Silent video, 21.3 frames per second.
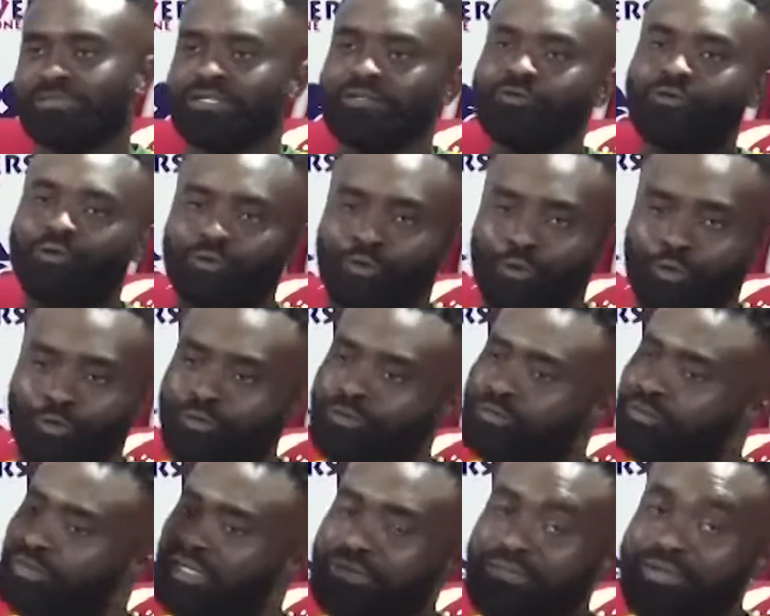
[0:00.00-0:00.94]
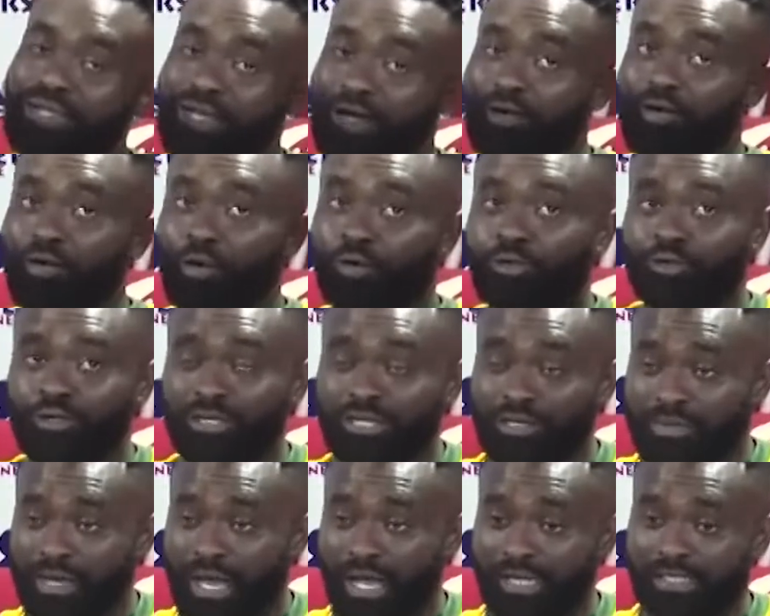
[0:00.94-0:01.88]
No, meaning the Australian
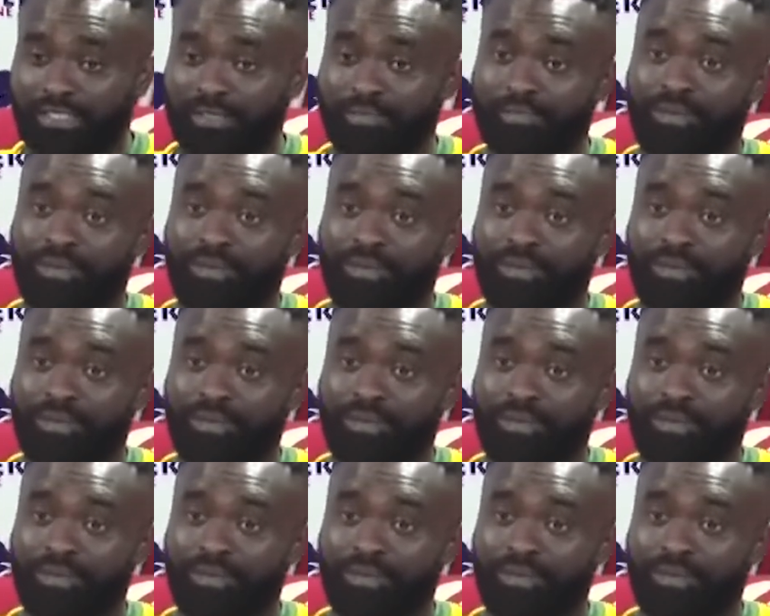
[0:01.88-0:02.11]
make us a